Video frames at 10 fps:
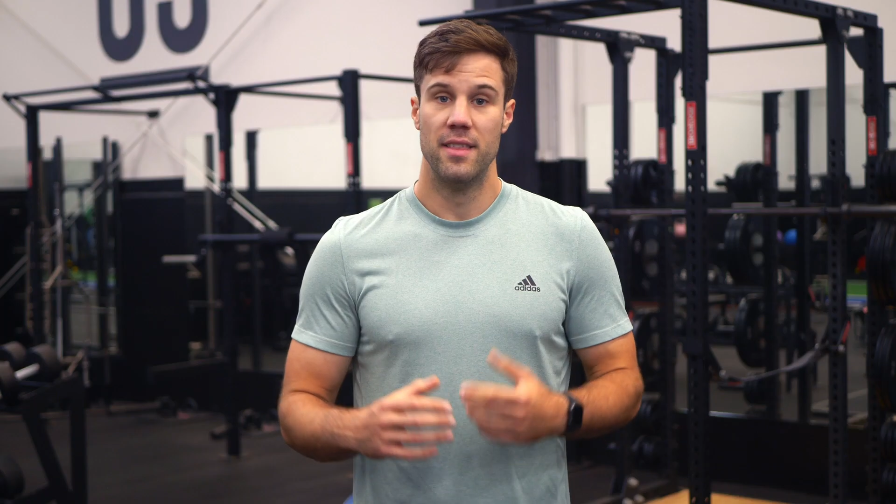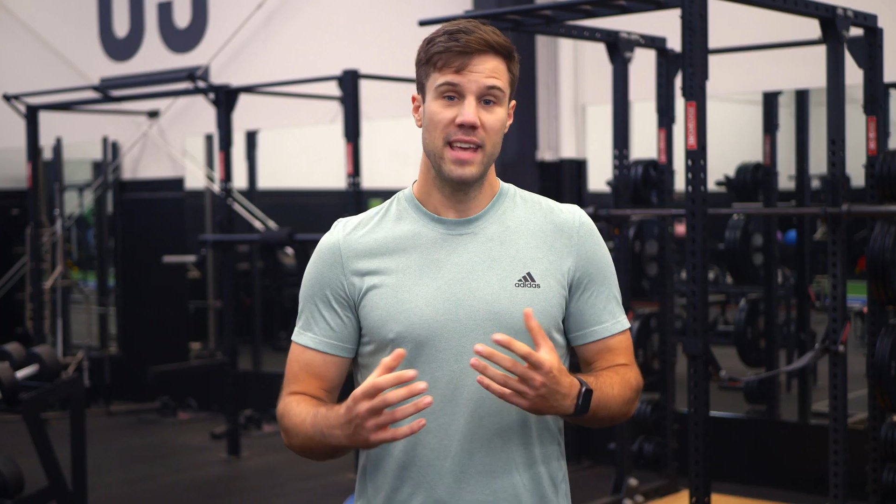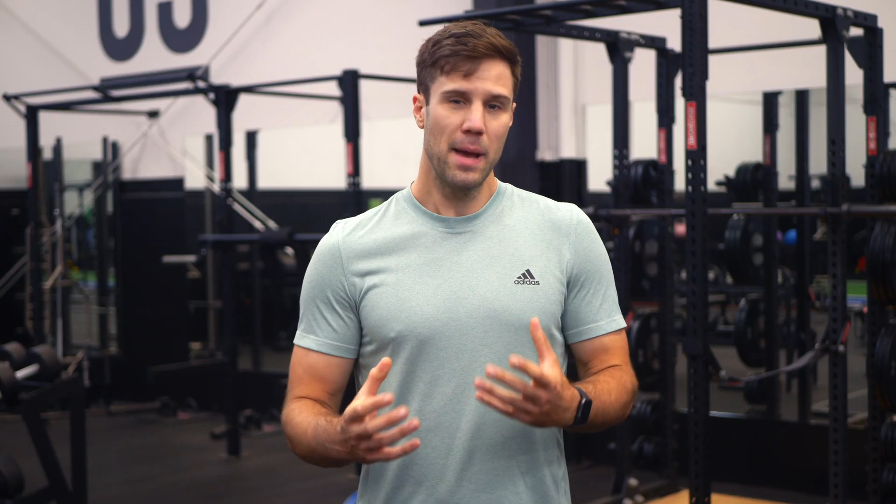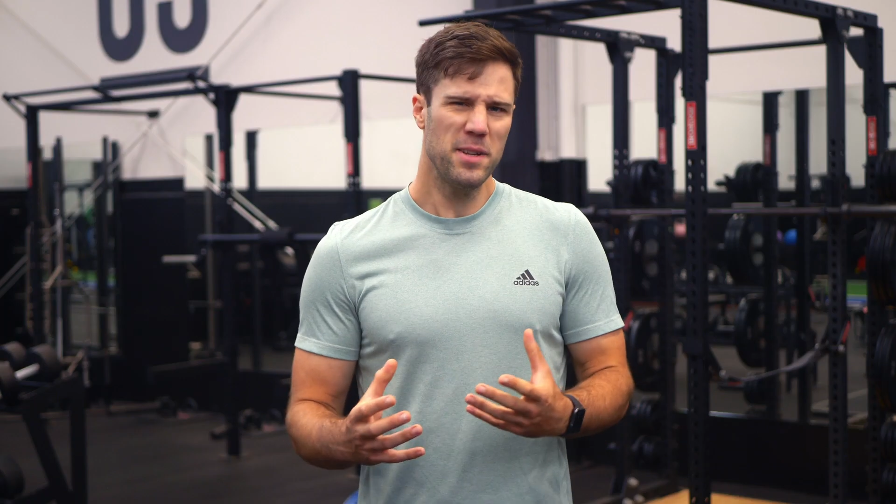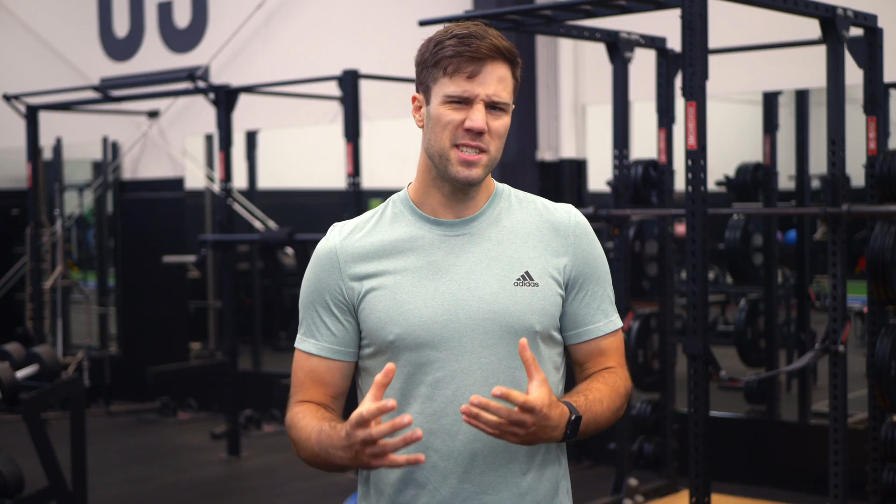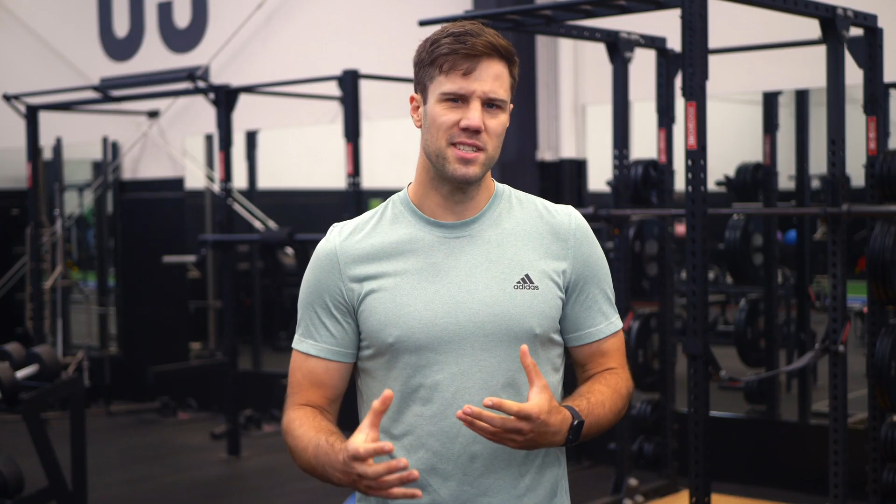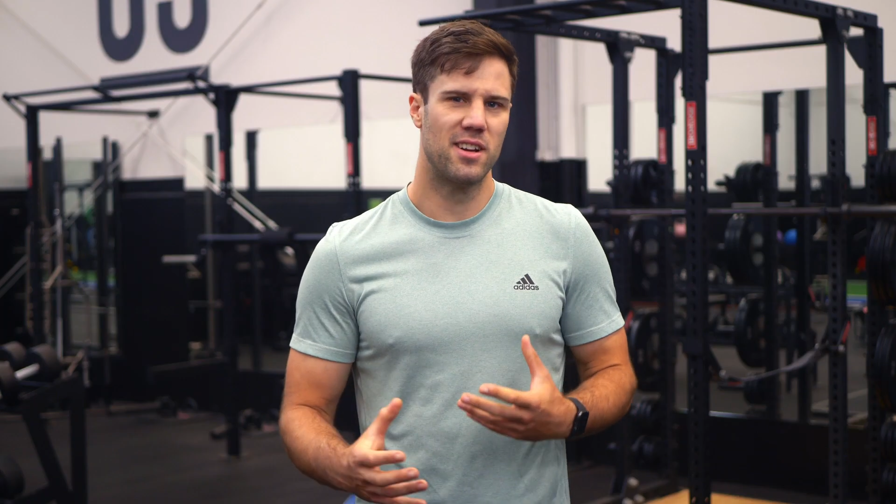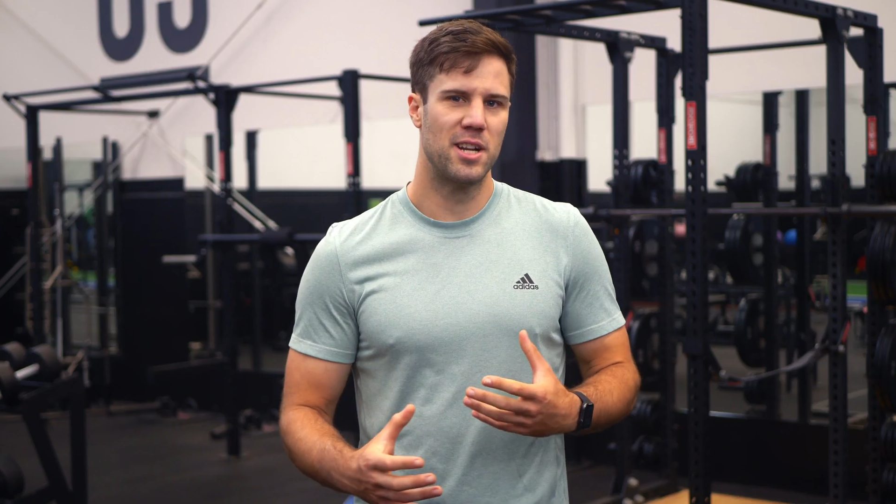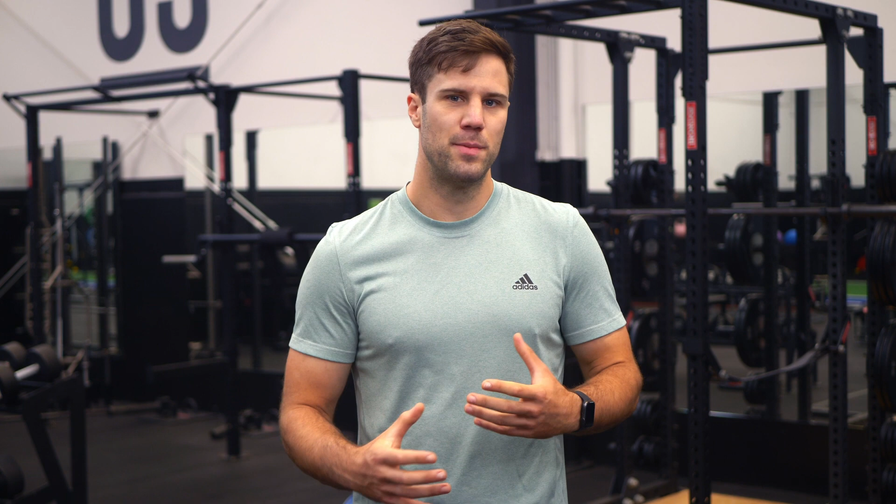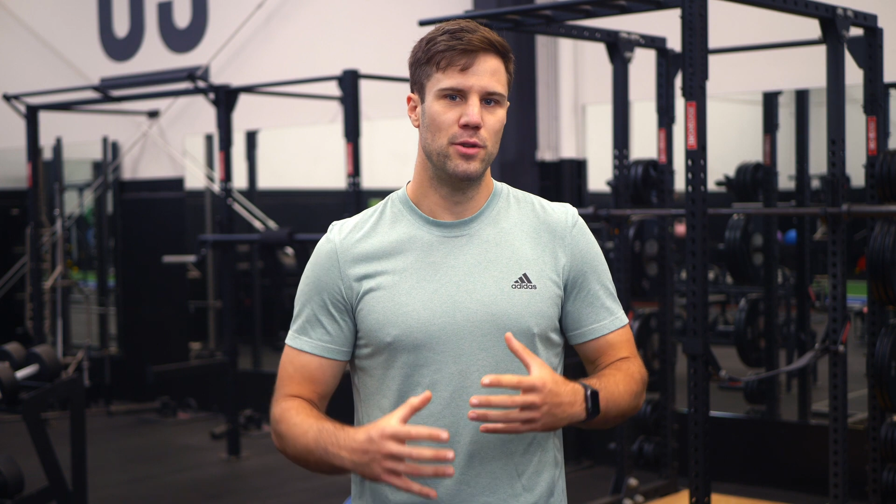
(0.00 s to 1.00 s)
The app is
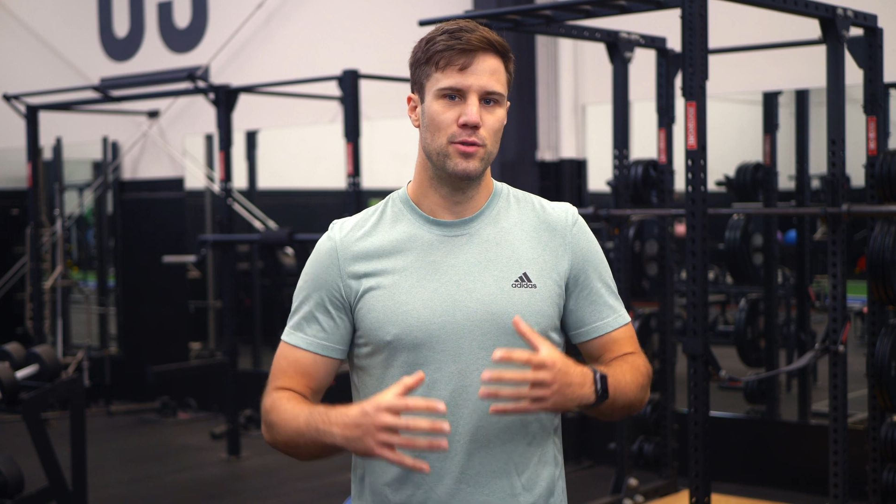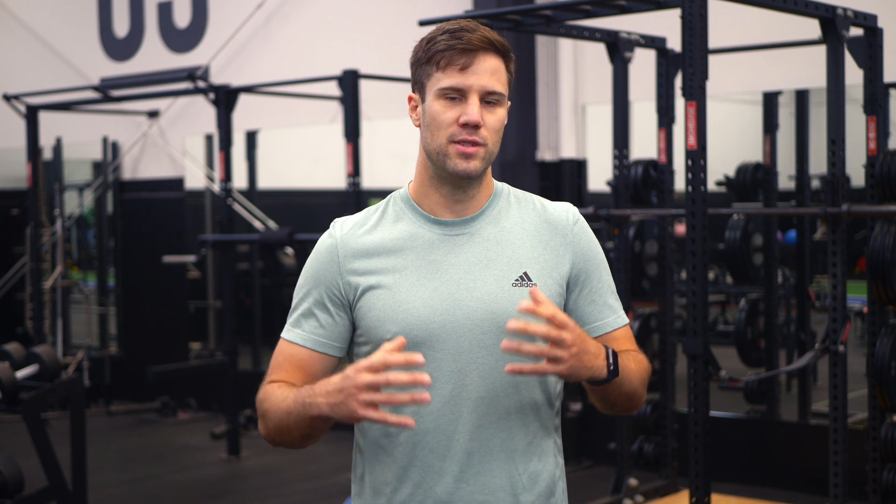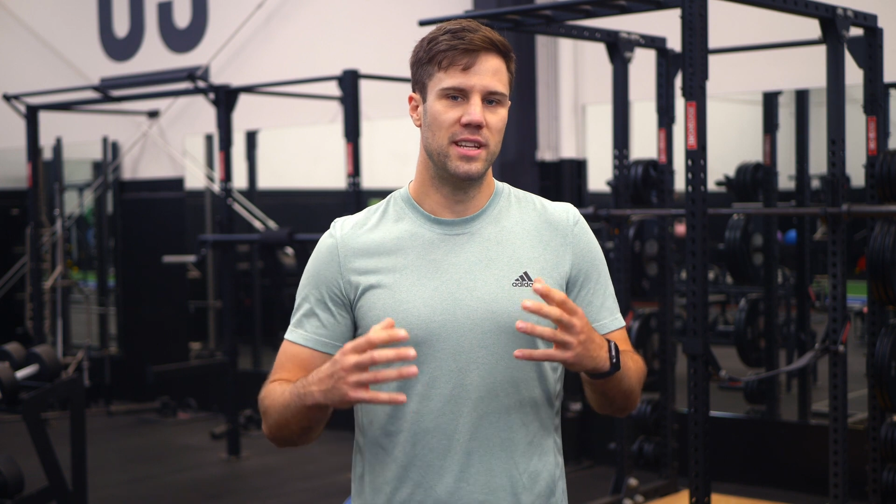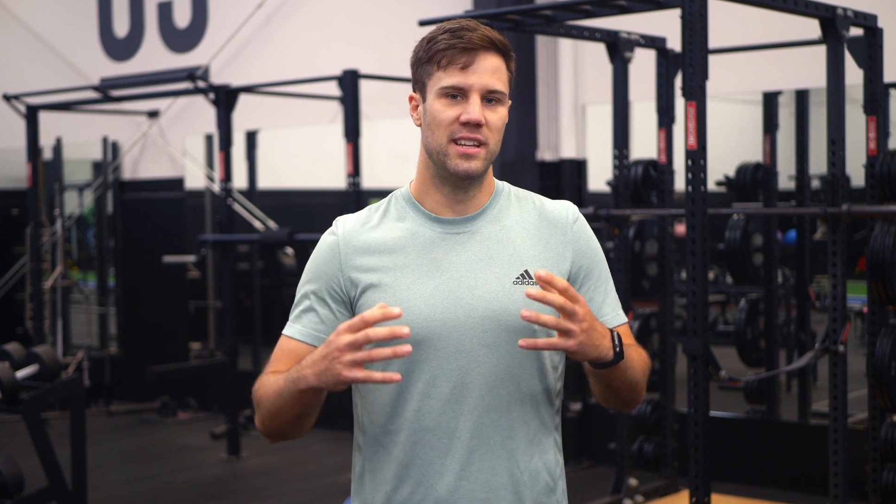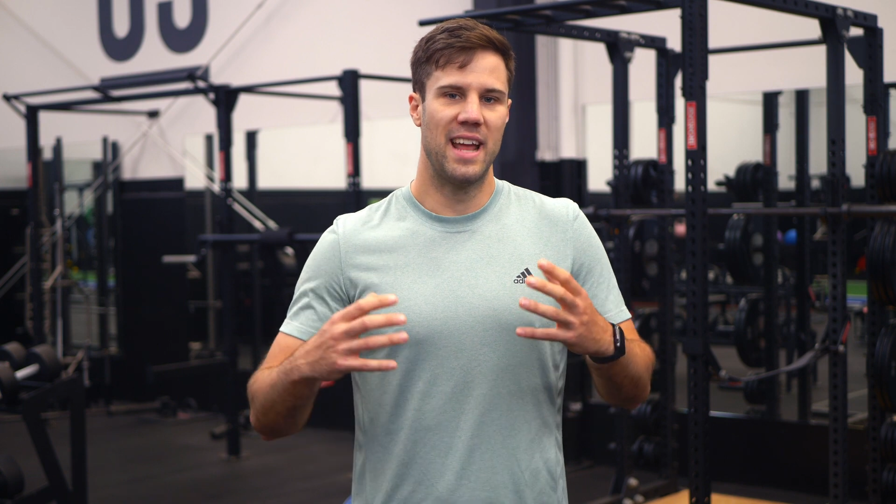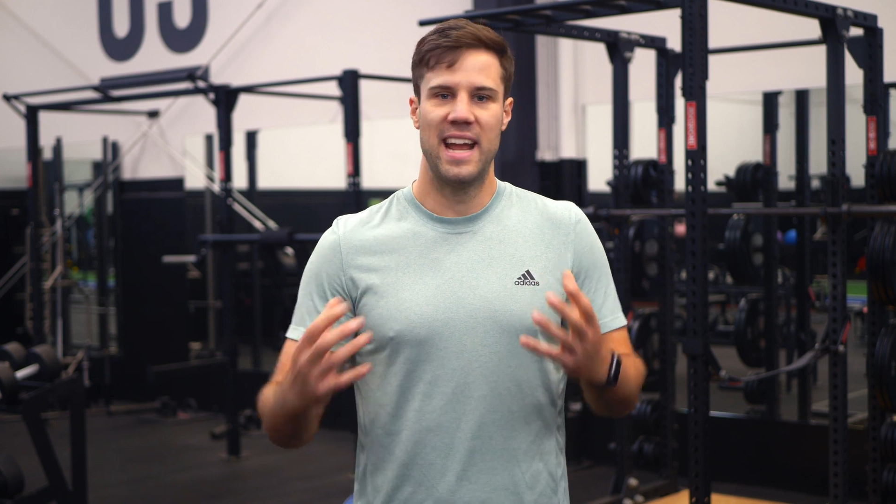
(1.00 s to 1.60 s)
designed to be used in